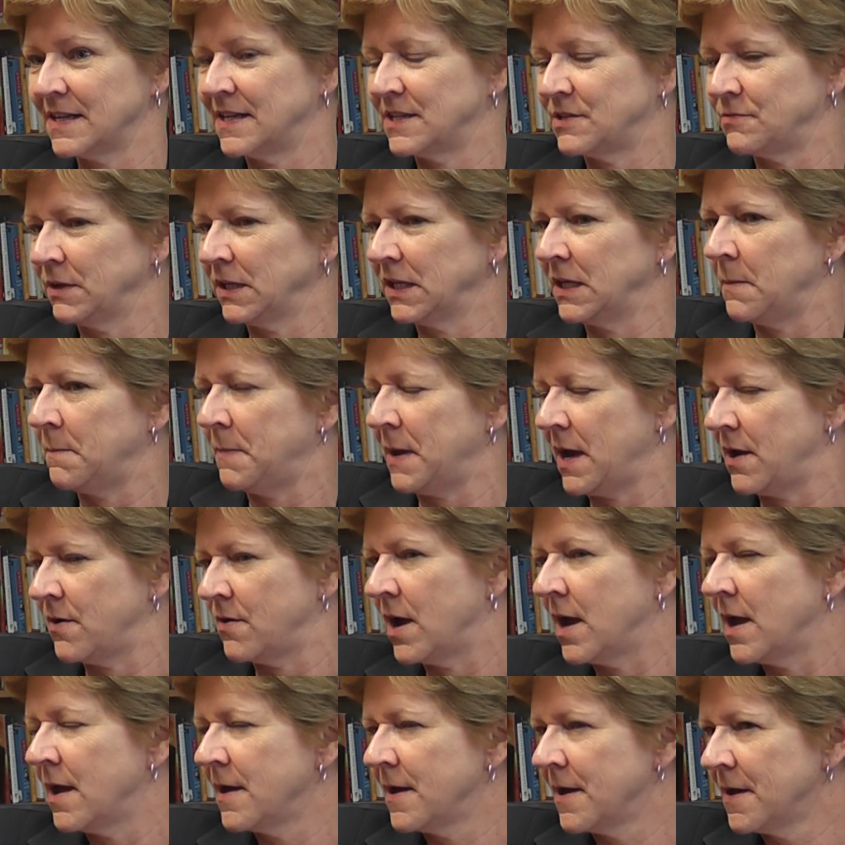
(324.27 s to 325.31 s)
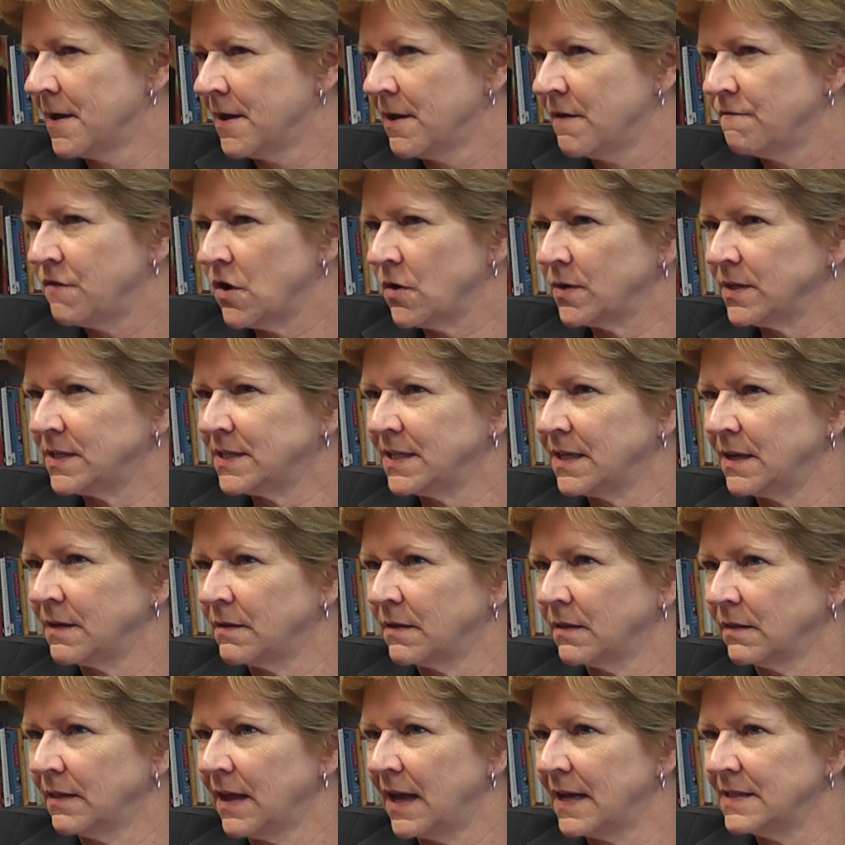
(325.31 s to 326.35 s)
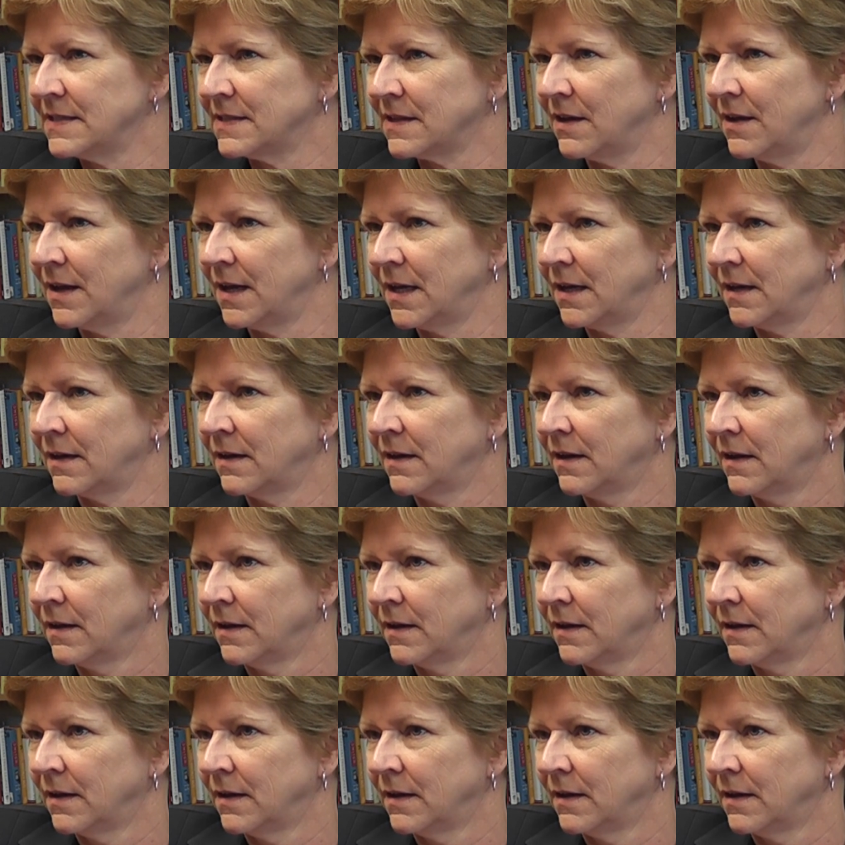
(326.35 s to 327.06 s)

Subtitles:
And it's really about focusing less on